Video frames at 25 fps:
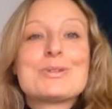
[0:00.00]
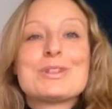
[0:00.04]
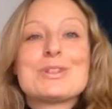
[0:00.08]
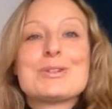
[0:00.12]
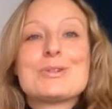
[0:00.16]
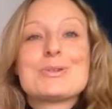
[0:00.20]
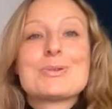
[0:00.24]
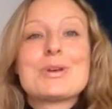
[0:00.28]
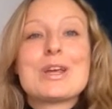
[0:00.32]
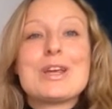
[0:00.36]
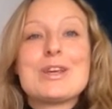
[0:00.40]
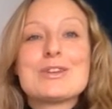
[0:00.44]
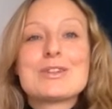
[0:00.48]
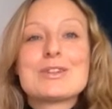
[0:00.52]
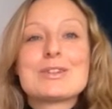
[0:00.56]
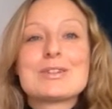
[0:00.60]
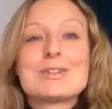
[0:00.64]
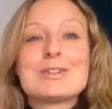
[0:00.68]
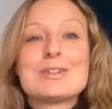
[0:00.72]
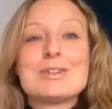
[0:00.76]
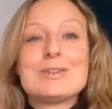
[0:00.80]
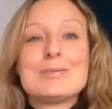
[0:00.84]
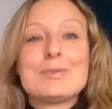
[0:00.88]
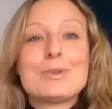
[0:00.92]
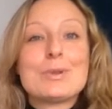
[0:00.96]

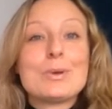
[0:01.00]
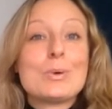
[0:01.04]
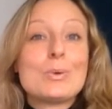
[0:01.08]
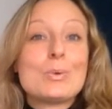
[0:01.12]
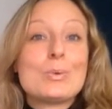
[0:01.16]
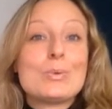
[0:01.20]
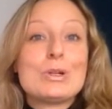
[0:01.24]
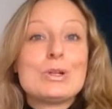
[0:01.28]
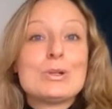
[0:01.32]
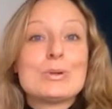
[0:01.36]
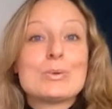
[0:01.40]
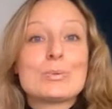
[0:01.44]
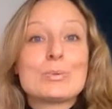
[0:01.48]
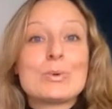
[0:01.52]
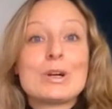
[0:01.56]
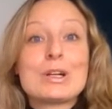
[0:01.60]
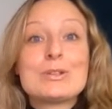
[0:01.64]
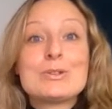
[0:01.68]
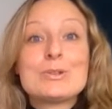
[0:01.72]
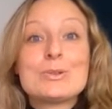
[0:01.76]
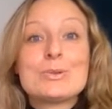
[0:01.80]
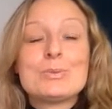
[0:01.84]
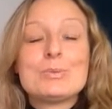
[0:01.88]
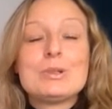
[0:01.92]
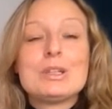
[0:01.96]
situations even though we don't want to